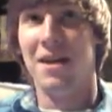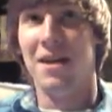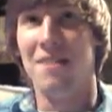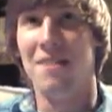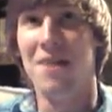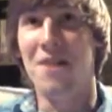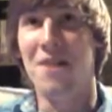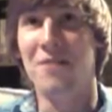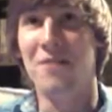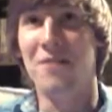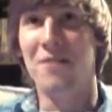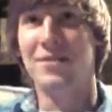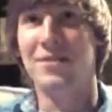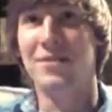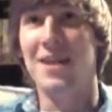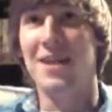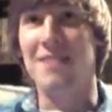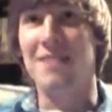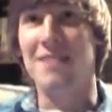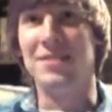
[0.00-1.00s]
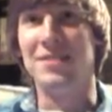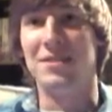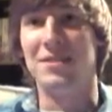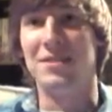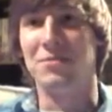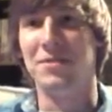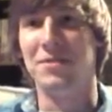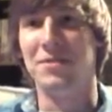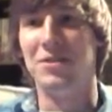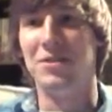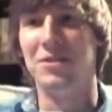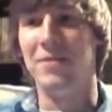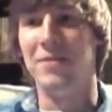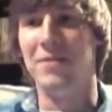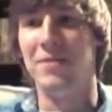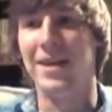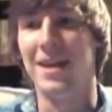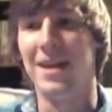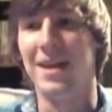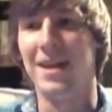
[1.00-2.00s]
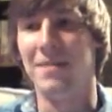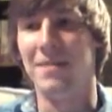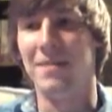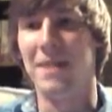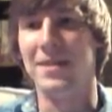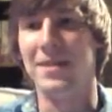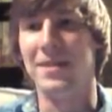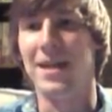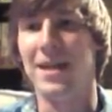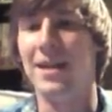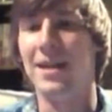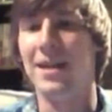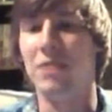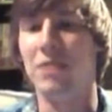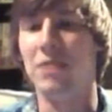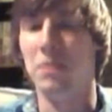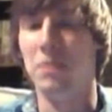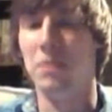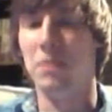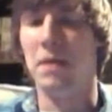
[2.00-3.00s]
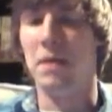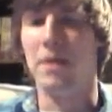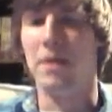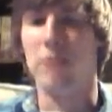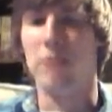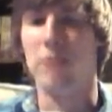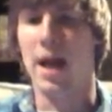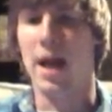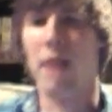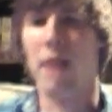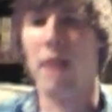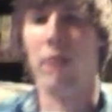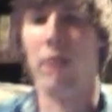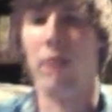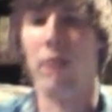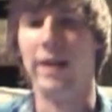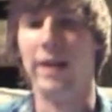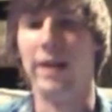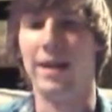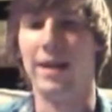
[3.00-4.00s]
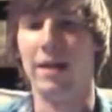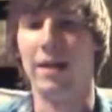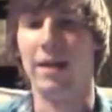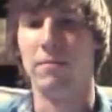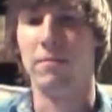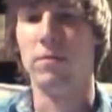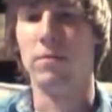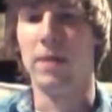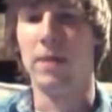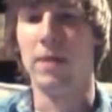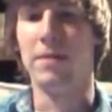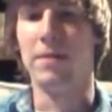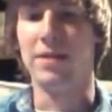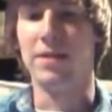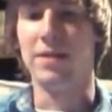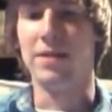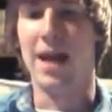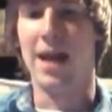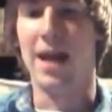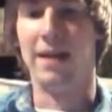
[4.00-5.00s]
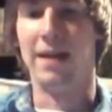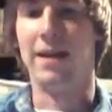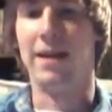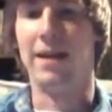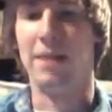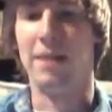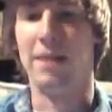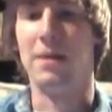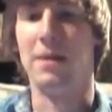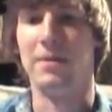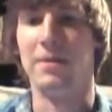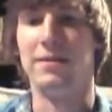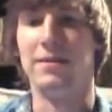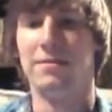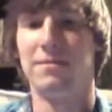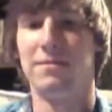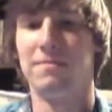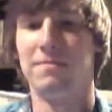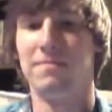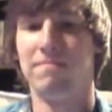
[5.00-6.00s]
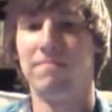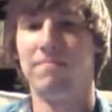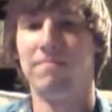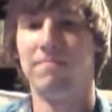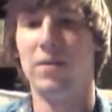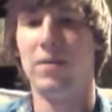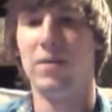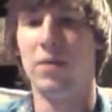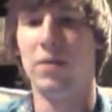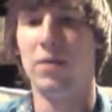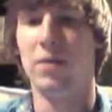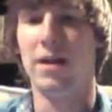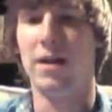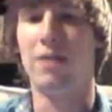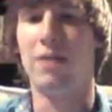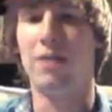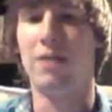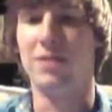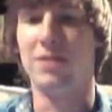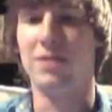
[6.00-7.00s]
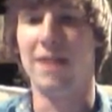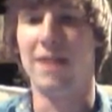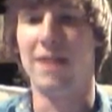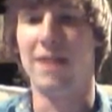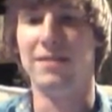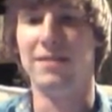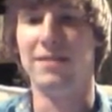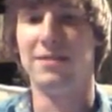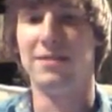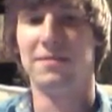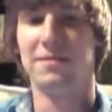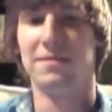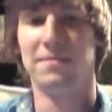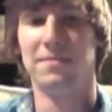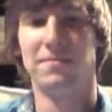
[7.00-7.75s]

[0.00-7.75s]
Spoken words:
if awkward silences really do make gay babies, I think we made about 10 right there. We made about 10 gay babies with that awkward silence.